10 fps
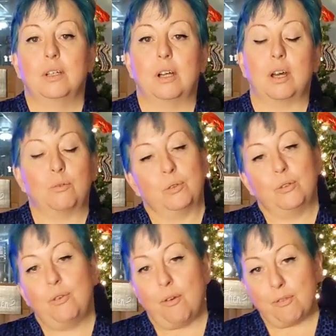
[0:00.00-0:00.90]
got a
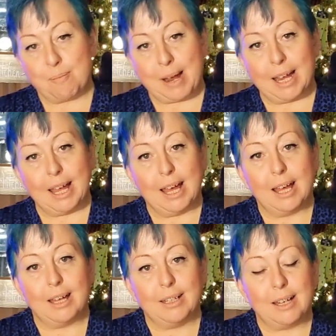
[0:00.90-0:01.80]
roof over my
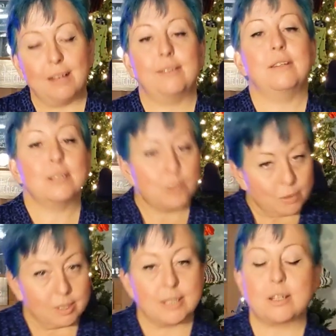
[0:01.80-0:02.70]
head, and things
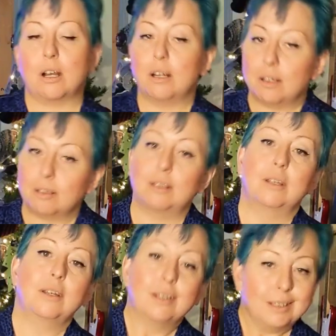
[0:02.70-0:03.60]
really started
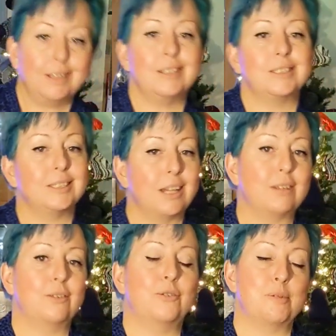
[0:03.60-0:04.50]
getting
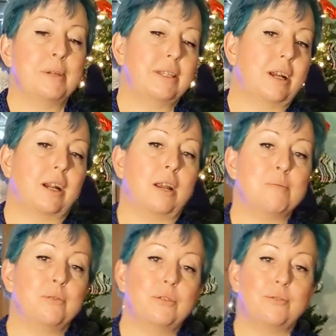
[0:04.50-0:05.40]
together for me there. I
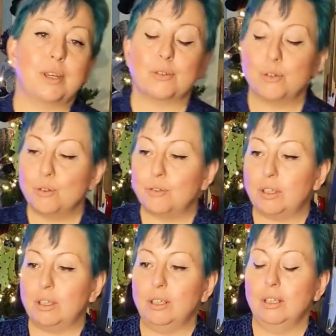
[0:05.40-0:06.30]
moved to
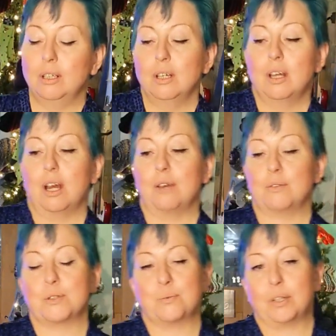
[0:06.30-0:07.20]
Vancouver. I
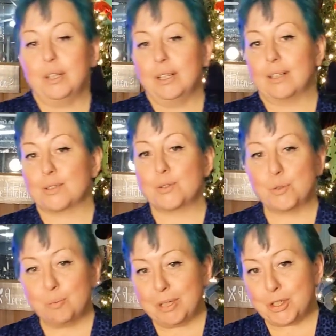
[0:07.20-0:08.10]
was working at a
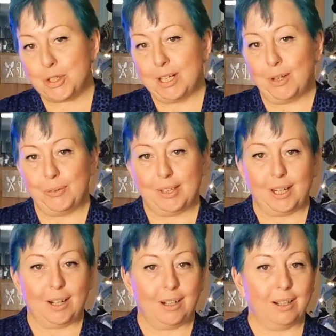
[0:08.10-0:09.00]
soup kitchen out
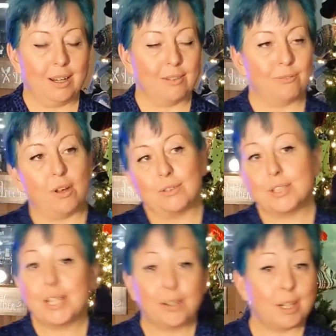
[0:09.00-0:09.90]
there and
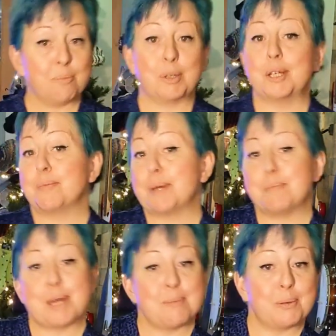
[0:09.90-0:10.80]
volunteering, bringing my
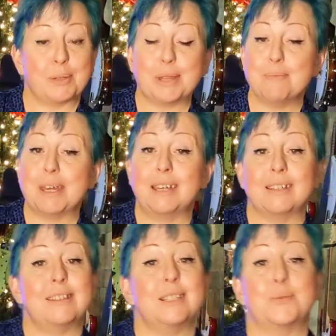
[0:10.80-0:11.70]
baby with me,
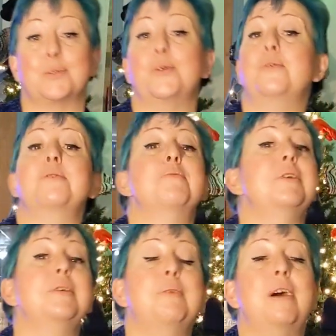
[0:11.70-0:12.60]
and things were going
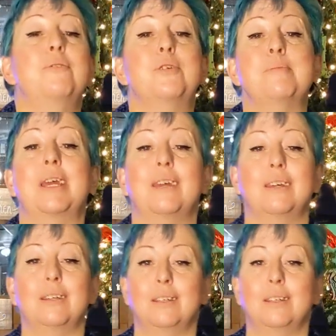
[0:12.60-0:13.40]
really well for me.